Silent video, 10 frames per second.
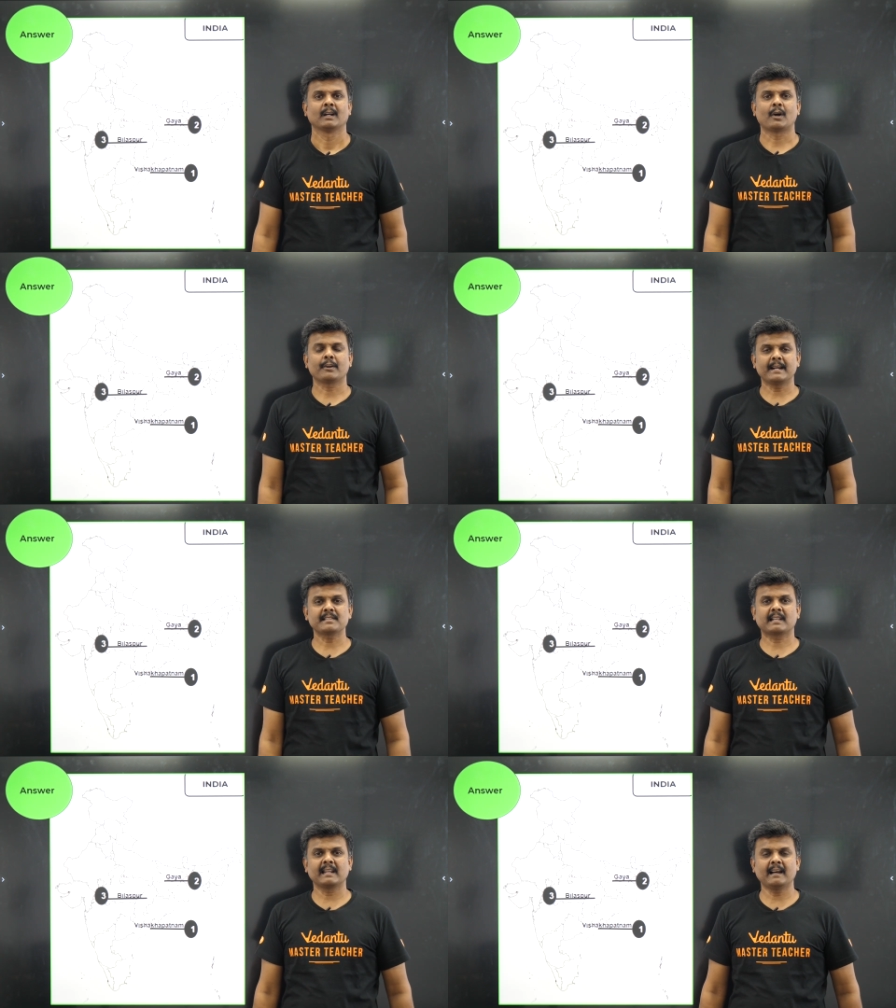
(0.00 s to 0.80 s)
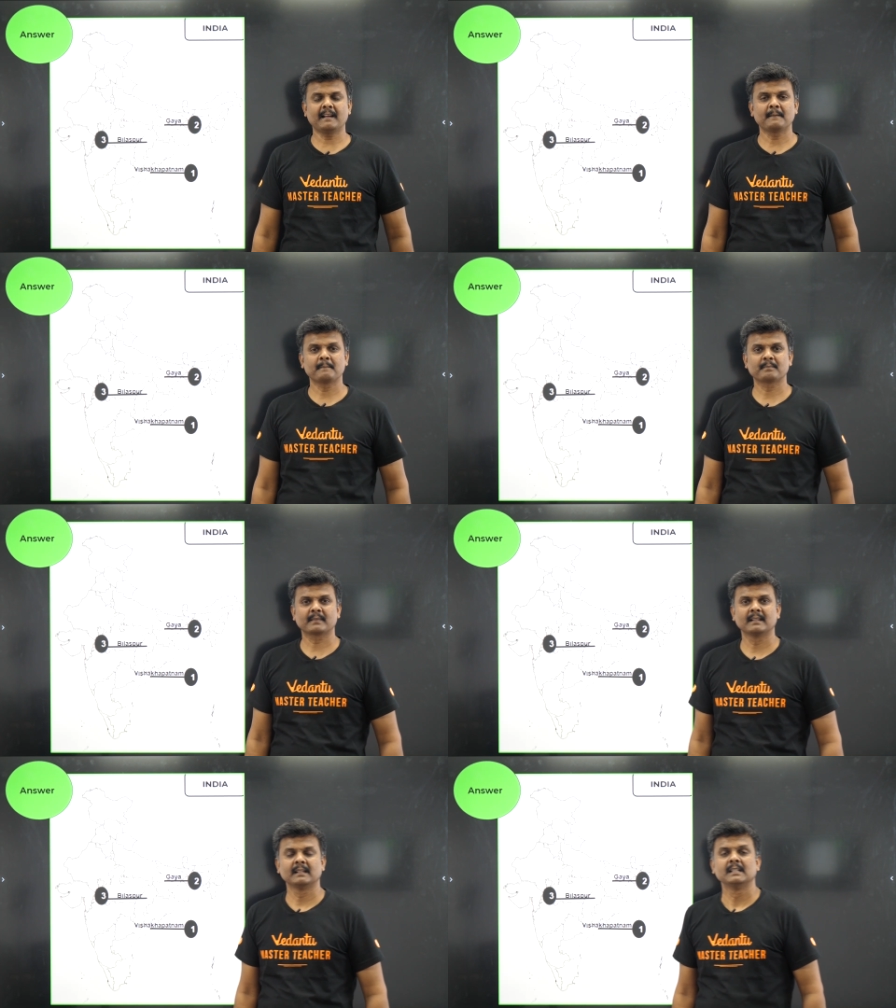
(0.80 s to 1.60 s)
Are you guys clear?
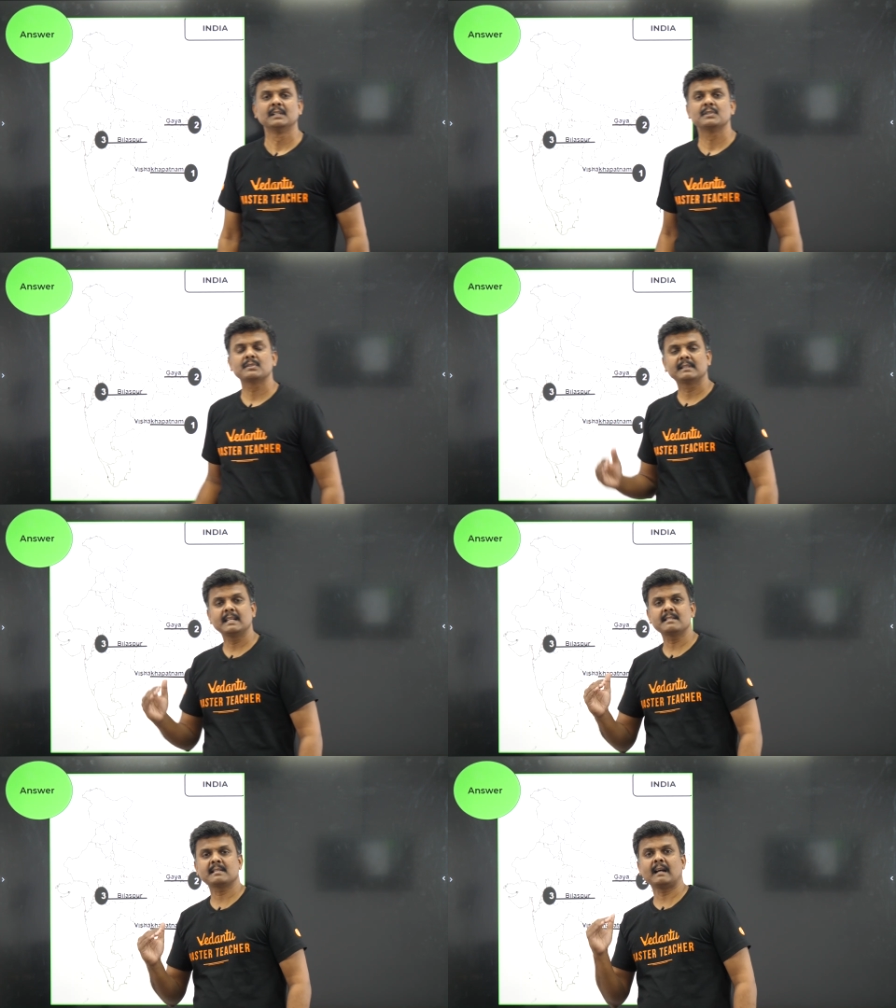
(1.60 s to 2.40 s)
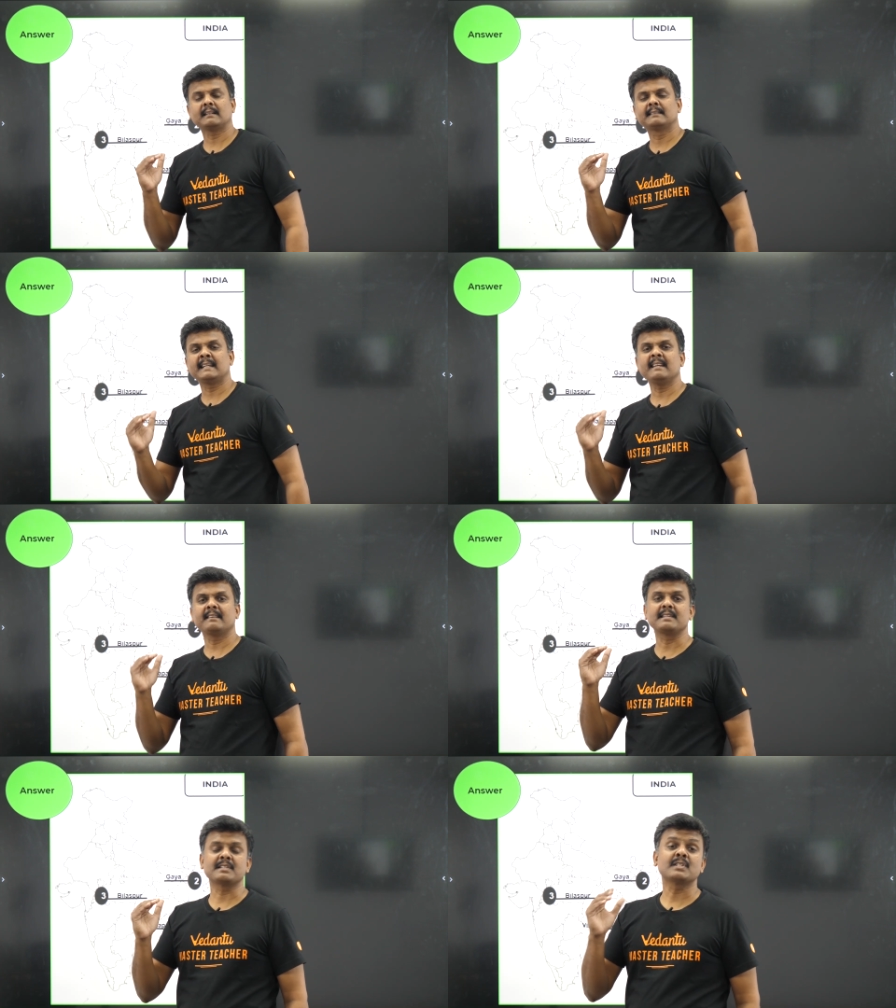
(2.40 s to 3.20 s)
So these are three
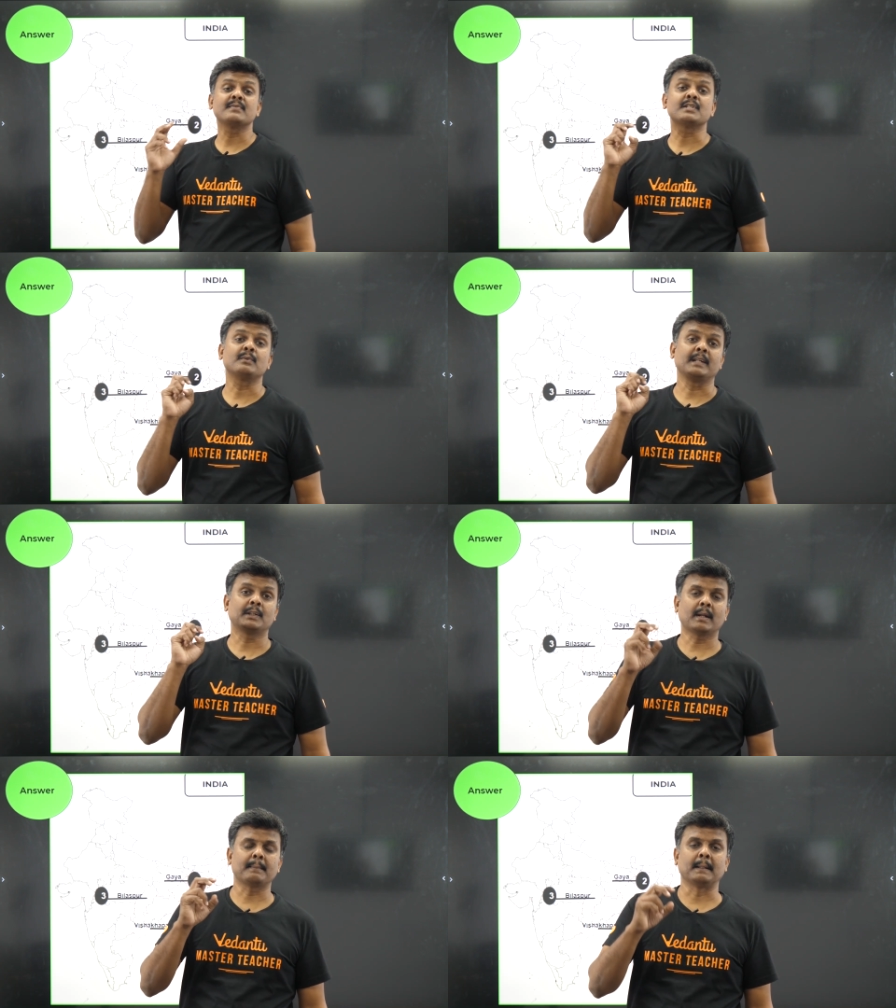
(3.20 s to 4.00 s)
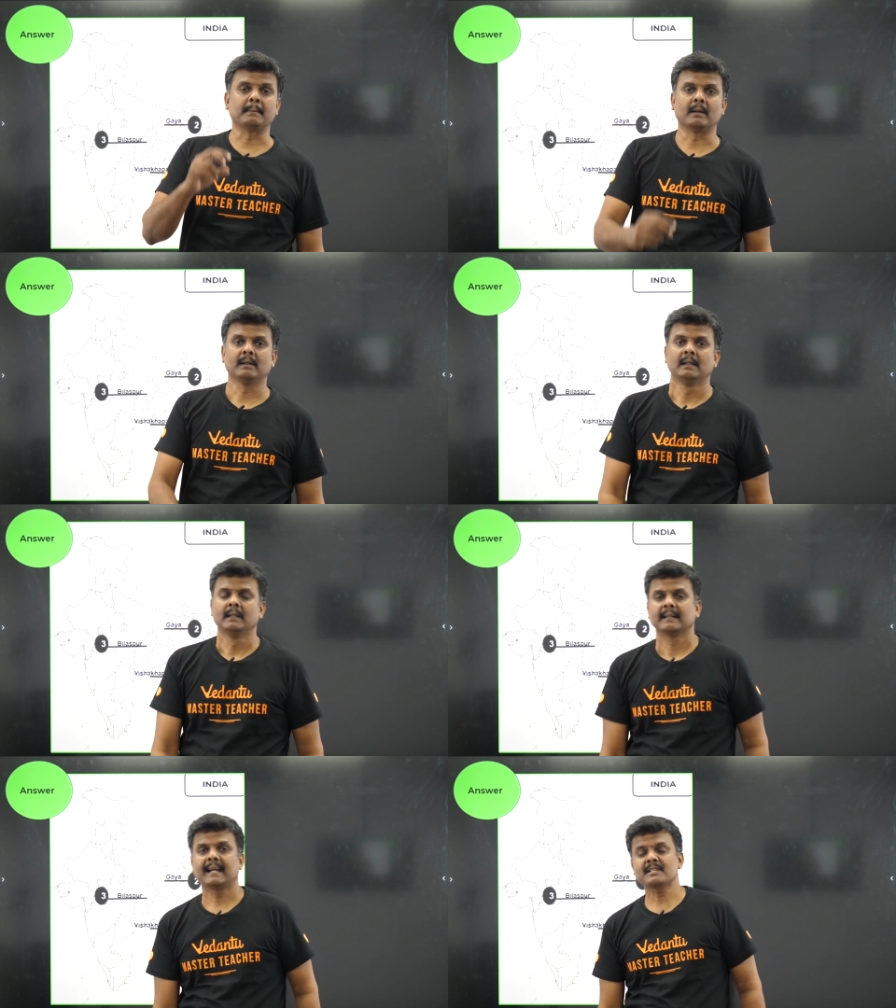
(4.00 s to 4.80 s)
regions which you need to remember.
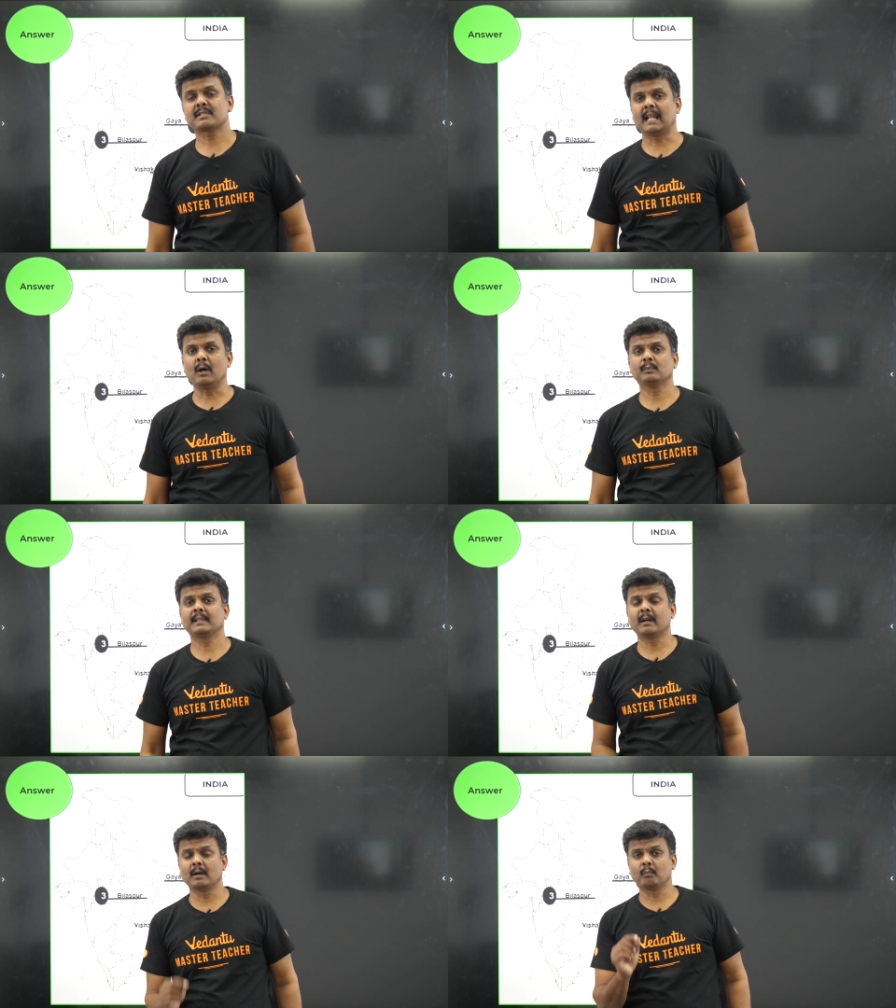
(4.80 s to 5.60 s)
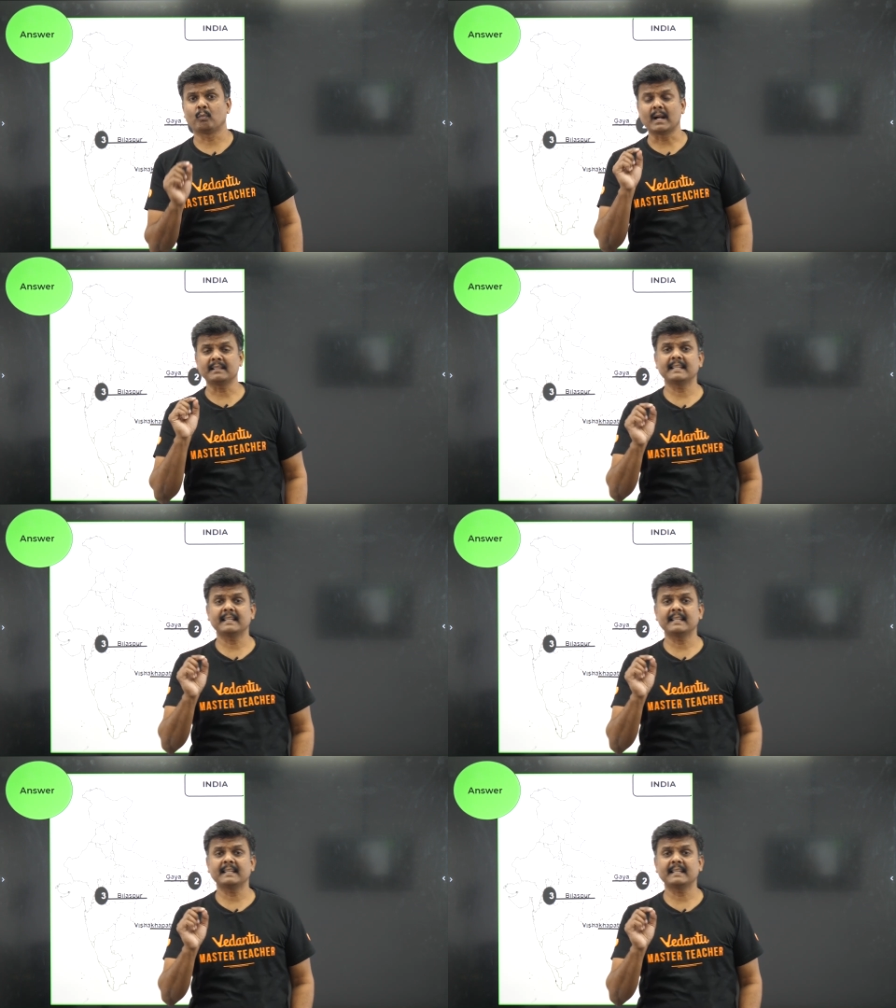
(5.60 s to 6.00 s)
Guys, now the one